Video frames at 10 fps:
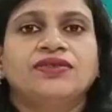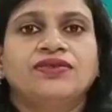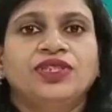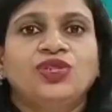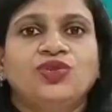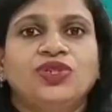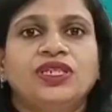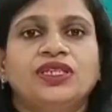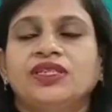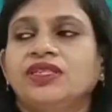We
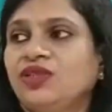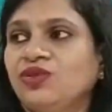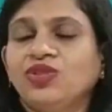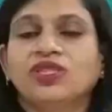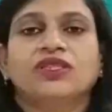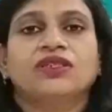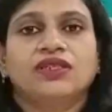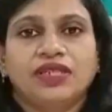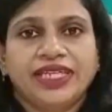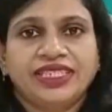should use
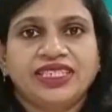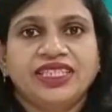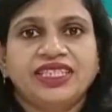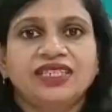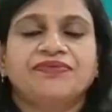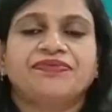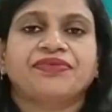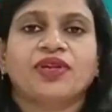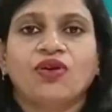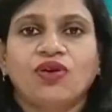AC
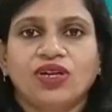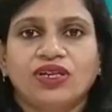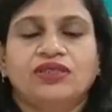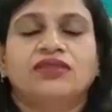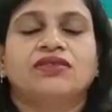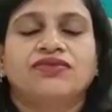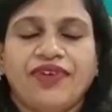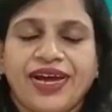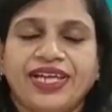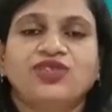or
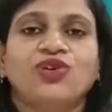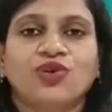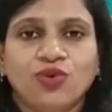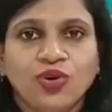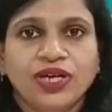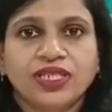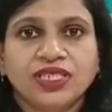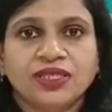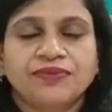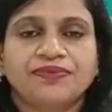fans or
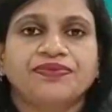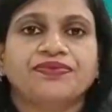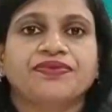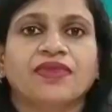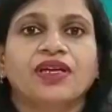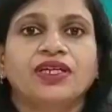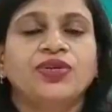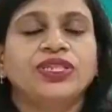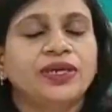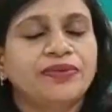coolers
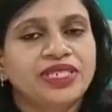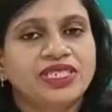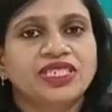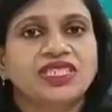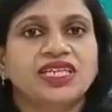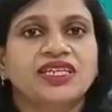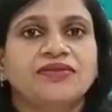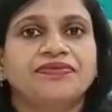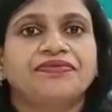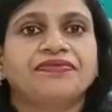during summer
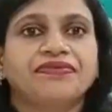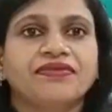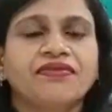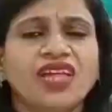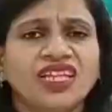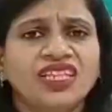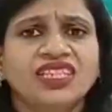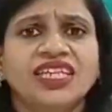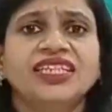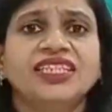season.
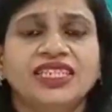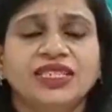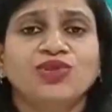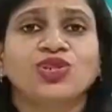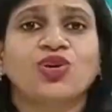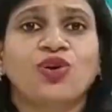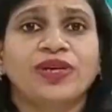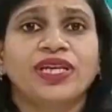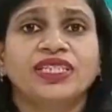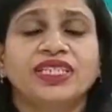This condition is most
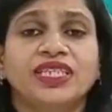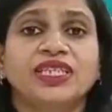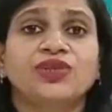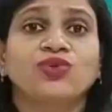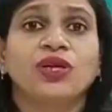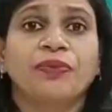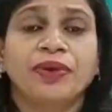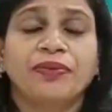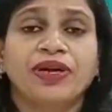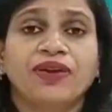commonly seen in rural
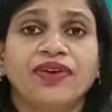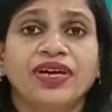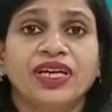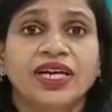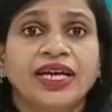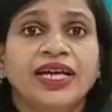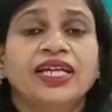people, where